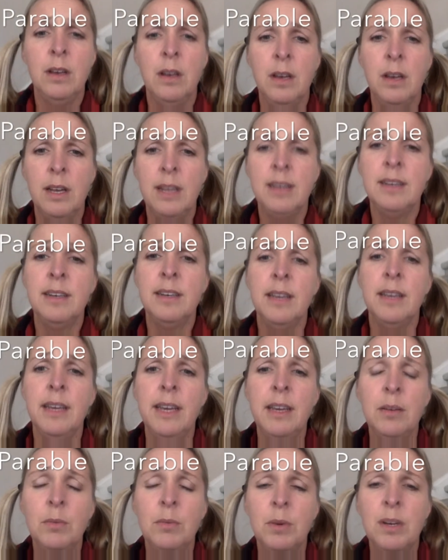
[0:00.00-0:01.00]
And
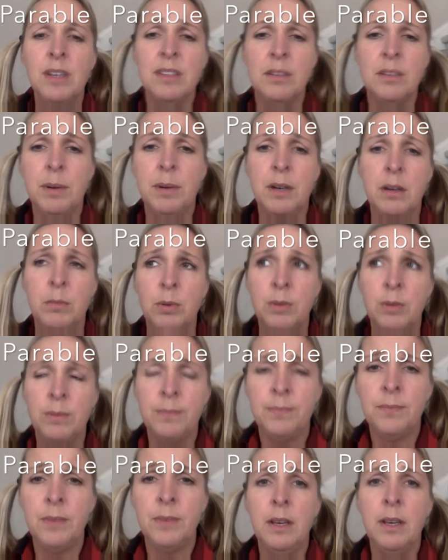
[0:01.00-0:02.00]
what is a parable?
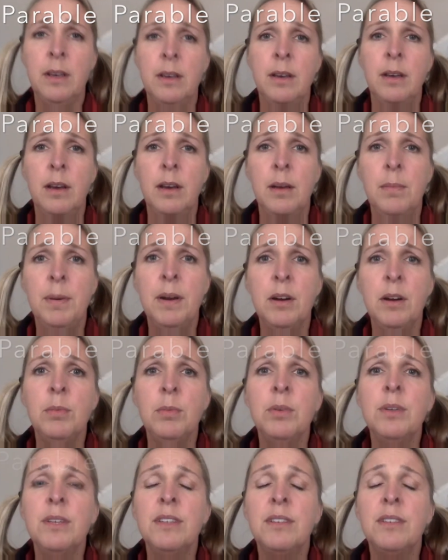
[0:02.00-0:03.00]
A
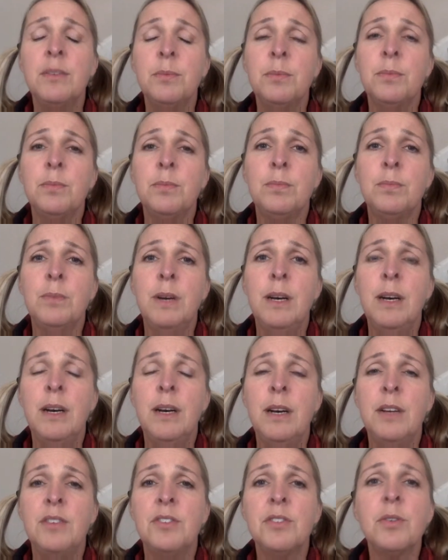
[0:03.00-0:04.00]
parable is
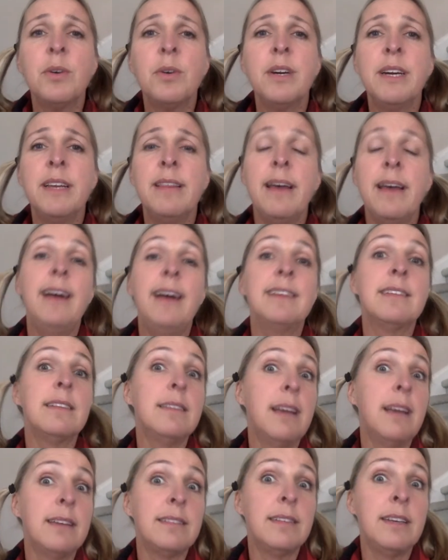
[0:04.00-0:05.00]
a story that has a
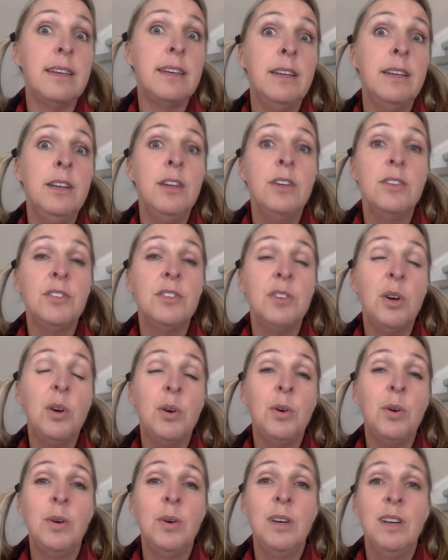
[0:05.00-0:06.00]
lesson.
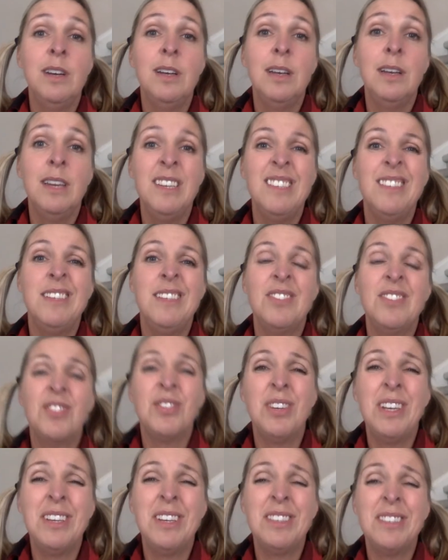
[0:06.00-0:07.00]
So is
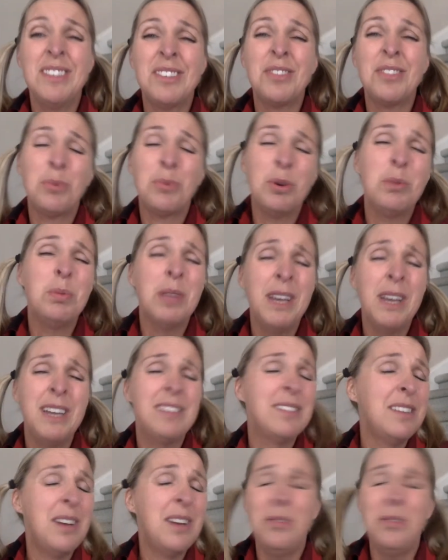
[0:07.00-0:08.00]
this a real
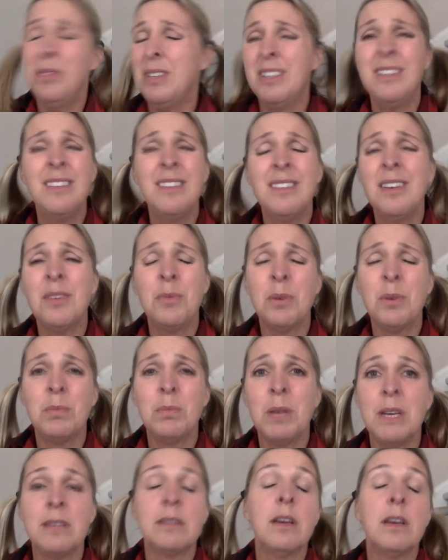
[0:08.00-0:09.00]
place? No, this isn't a real
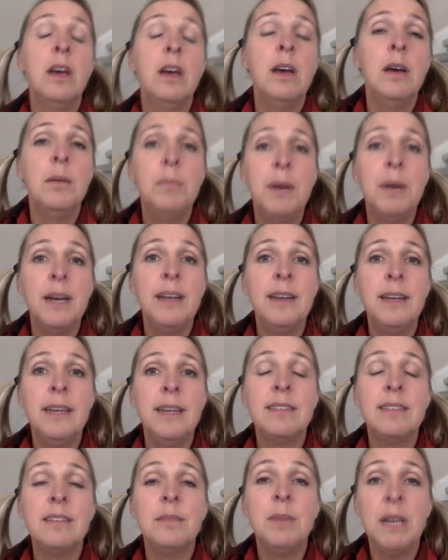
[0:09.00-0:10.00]
place. But
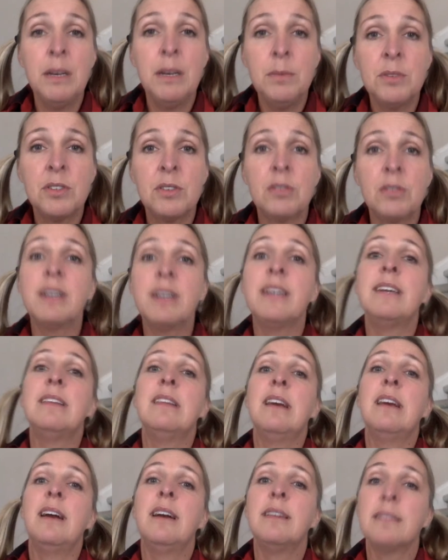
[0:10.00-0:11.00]
it's a made-up story
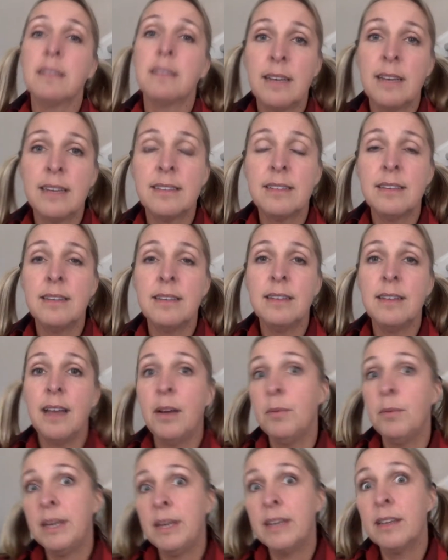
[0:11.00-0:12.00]
that has a lesson
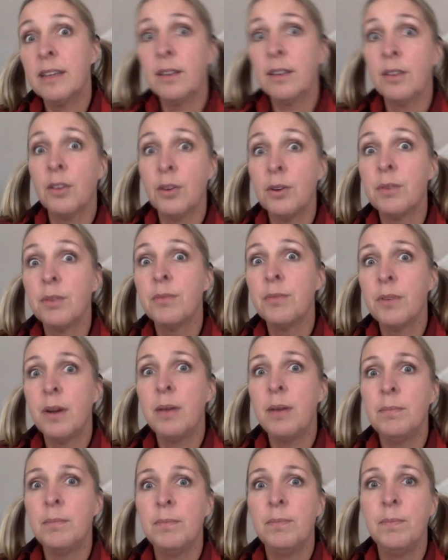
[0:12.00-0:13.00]
that we can learn
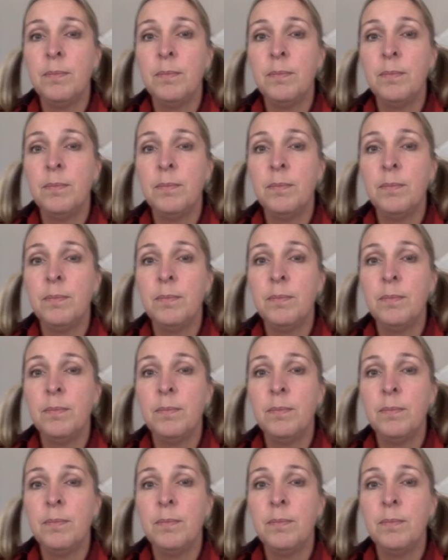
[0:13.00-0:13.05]
from.